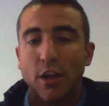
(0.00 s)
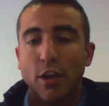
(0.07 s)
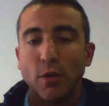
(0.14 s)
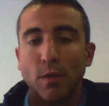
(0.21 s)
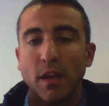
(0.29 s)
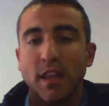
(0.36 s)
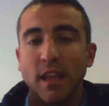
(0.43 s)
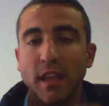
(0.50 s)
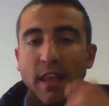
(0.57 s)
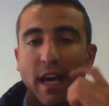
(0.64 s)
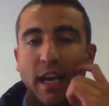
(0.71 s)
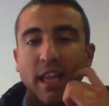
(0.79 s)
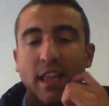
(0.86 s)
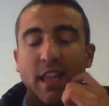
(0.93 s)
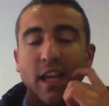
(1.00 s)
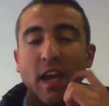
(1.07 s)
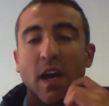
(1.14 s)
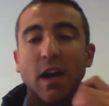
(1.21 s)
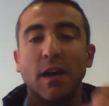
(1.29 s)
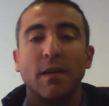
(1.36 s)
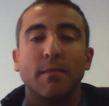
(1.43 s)
you will see that it's
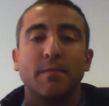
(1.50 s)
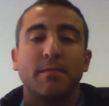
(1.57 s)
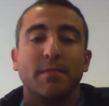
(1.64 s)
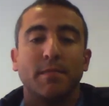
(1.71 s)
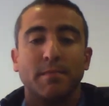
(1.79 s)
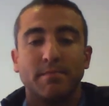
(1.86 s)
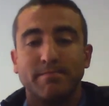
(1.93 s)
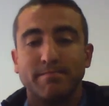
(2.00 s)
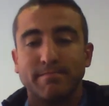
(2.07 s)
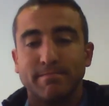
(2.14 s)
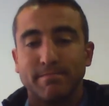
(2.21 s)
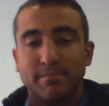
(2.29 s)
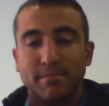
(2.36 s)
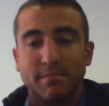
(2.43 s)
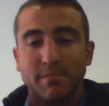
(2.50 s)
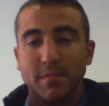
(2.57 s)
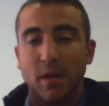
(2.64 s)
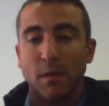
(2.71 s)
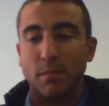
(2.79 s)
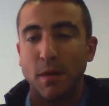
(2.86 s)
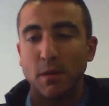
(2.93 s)
a
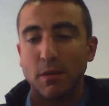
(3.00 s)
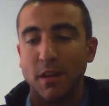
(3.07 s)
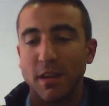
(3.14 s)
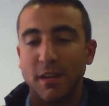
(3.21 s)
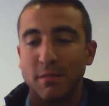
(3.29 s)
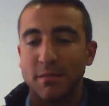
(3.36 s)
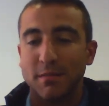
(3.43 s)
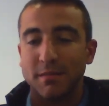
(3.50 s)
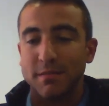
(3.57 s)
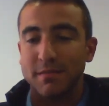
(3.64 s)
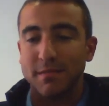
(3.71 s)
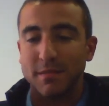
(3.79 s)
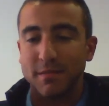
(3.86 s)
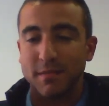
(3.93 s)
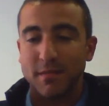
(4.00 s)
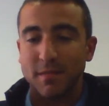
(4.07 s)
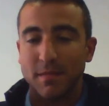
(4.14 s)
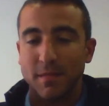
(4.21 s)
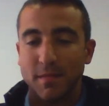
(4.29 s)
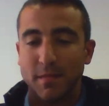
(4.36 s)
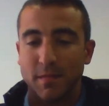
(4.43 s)
beauty
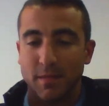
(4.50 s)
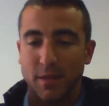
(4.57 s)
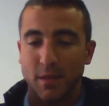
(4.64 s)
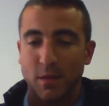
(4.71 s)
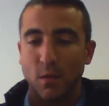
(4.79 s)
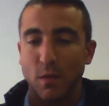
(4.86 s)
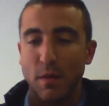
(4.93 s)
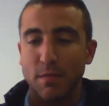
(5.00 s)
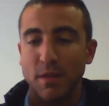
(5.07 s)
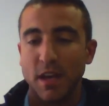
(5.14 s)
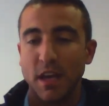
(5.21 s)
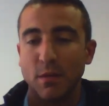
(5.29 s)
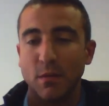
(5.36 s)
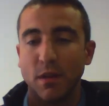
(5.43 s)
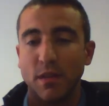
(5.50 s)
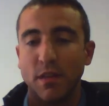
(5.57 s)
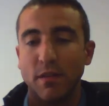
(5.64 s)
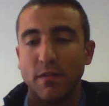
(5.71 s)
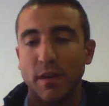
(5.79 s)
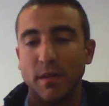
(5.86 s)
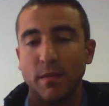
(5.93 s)
website with
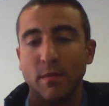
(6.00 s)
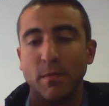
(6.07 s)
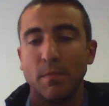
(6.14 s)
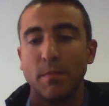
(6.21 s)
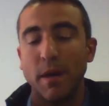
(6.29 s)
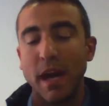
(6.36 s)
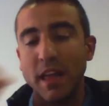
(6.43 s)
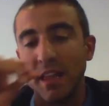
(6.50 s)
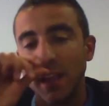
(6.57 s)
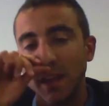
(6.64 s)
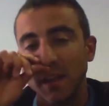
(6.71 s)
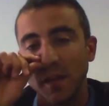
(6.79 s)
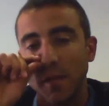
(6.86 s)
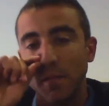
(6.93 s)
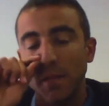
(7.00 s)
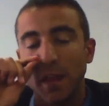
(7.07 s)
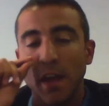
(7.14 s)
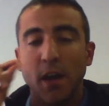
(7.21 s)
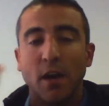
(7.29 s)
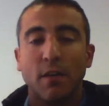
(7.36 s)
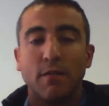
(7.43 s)
different pricing.
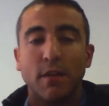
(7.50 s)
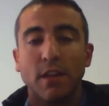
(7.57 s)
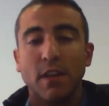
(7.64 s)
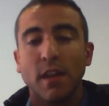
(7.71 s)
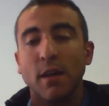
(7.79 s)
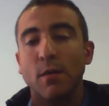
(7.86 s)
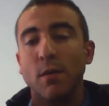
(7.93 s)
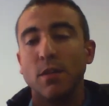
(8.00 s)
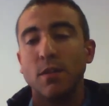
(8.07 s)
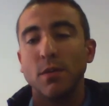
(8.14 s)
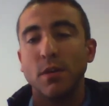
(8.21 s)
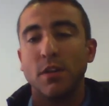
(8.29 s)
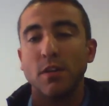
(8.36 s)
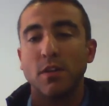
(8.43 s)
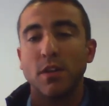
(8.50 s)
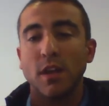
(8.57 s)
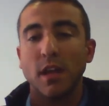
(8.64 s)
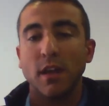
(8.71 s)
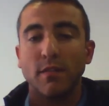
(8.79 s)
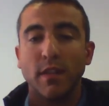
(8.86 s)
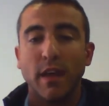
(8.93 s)
First thing I would do is to
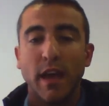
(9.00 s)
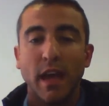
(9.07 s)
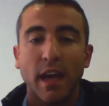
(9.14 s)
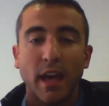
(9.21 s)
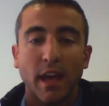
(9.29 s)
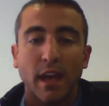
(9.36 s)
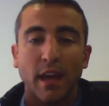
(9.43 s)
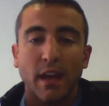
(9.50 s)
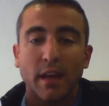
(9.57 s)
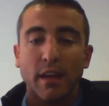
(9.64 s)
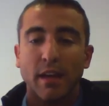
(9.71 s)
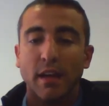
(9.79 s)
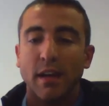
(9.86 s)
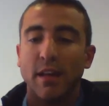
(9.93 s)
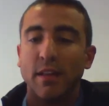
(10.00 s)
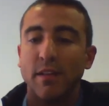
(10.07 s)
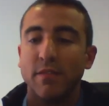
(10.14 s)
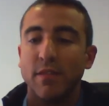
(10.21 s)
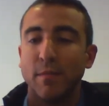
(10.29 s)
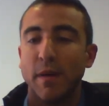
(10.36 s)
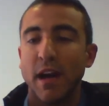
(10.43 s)
see if
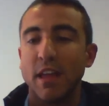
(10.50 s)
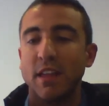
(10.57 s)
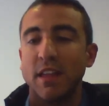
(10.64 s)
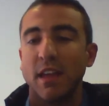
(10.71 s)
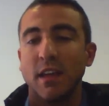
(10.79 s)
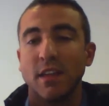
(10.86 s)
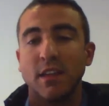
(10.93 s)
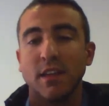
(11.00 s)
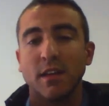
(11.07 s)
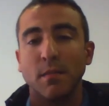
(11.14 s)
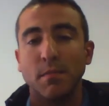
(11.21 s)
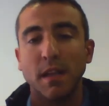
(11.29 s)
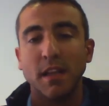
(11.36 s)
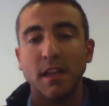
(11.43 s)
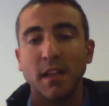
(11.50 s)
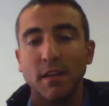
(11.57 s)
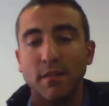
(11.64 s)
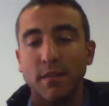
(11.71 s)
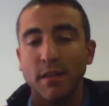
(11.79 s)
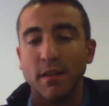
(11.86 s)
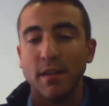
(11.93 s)
the pricing is
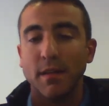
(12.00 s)
competitive.